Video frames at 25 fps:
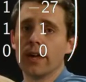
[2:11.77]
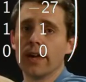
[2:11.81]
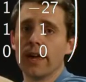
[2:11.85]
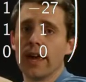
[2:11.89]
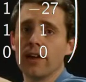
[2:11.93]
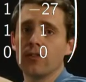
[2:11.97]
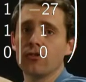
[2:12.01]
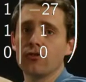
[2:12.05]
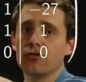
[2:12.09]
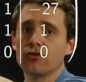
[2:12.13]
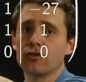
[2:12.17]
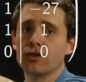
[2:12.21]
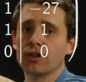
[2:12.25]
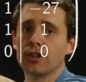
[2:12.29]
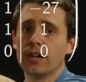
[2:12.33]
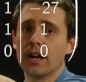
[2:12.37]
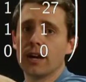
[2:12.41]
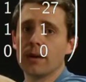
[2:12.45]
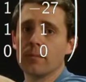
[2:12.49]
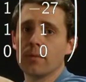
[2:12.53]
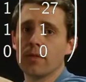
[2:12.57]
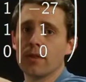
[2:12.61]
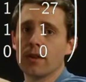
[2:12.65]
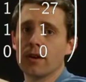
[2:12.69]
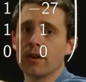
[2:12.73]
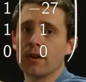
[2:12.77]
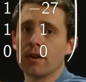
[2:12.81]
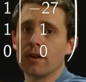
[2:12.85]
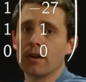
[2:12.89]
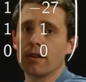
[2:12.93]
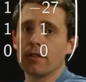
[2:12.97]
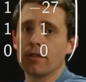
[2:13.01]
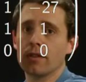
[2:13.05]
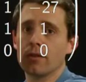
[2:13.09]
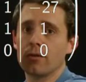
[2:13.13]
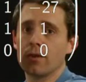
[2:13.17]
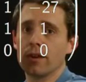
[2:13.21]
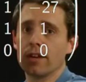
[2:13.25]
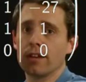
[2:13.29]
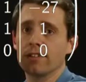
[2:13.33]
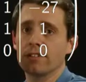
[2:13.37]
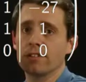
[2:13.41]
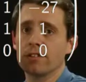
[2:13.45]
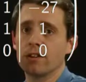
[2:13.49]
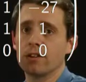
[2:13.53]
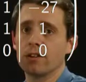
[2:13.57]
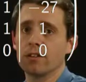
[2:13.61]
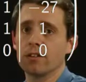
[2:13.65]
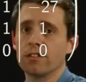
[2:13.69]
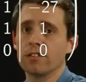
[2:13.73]
entry up there, the rest
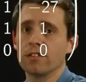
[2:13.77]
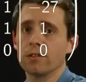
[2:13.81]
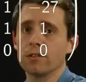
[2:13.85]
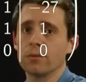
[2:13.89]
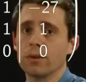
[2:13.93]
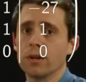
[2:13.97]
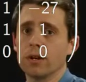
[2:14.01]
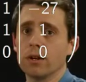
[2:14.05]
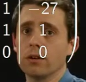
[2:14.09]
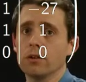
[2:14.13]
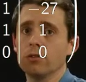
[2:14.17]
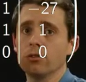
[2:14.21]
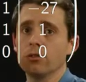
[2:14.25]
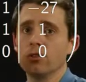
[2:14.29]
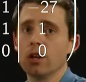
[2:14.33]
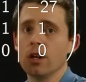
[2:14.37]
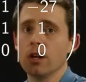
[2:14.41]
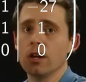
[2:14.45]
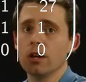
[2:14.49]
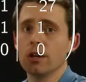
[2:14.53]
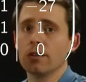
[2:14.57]
are zeros.